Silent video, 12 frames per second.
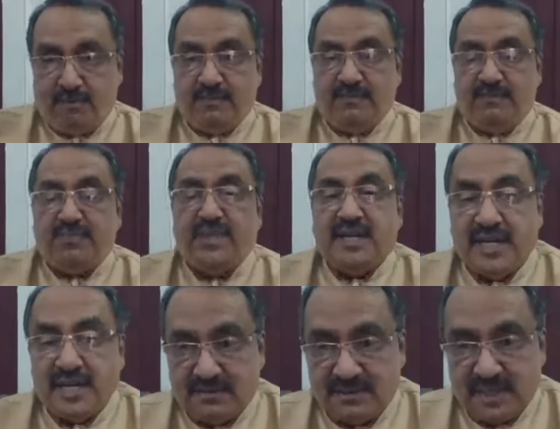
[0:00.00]
from the
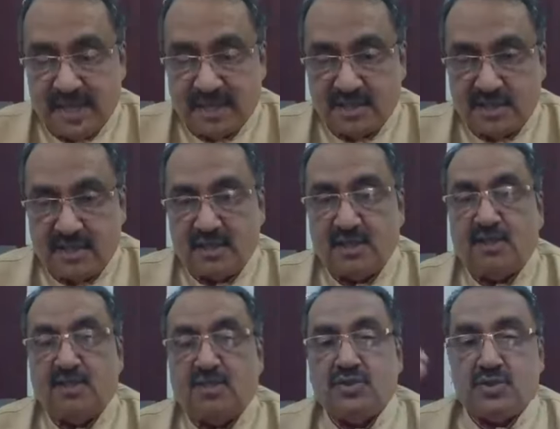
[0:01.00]
date of sanction
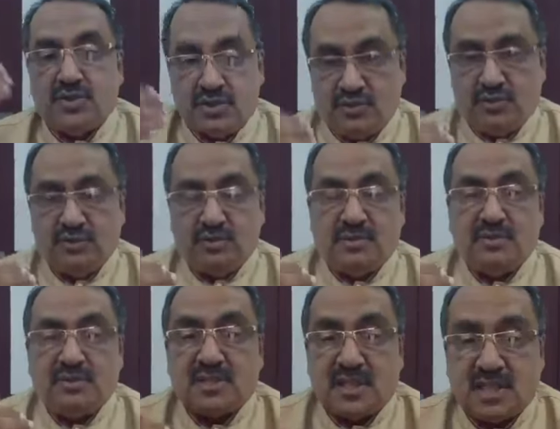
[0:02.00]
to
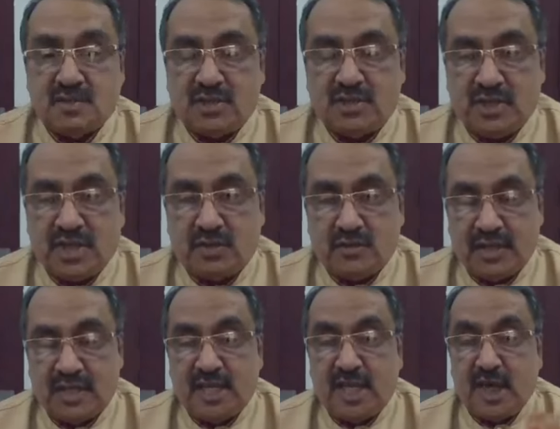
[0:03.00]

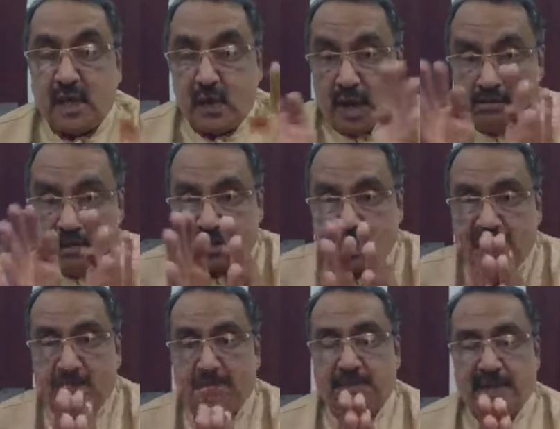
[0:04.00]
31/3/20. You have to
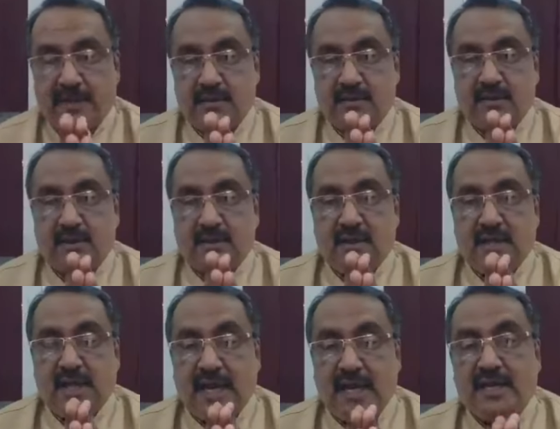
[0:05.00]
compare,
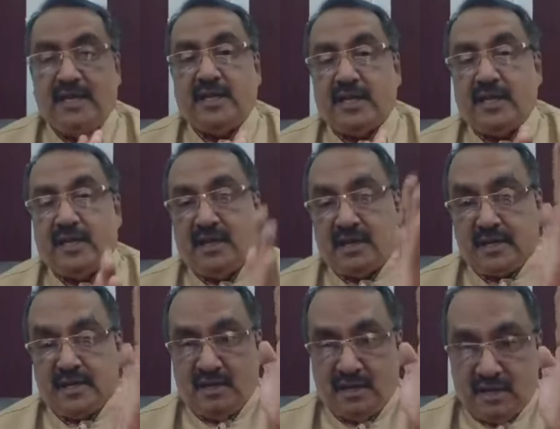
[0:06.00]
and
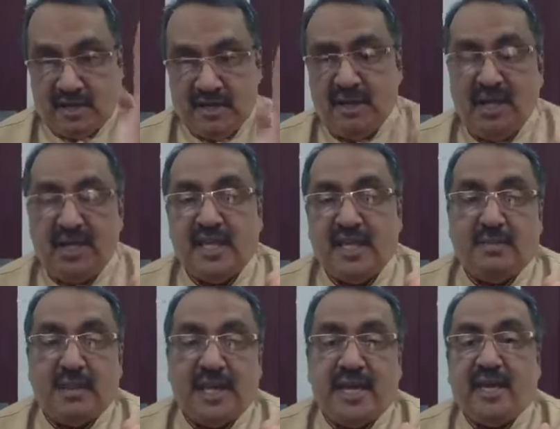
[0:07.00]

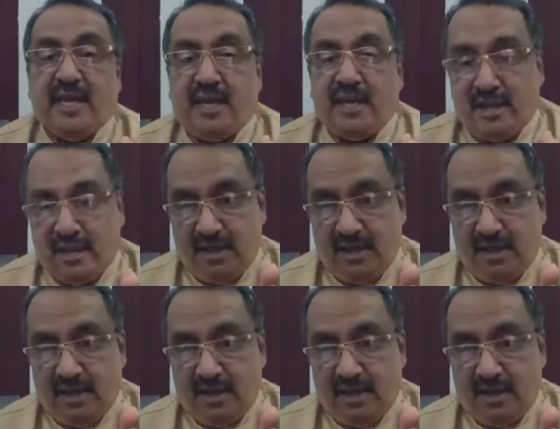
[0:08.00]
EMI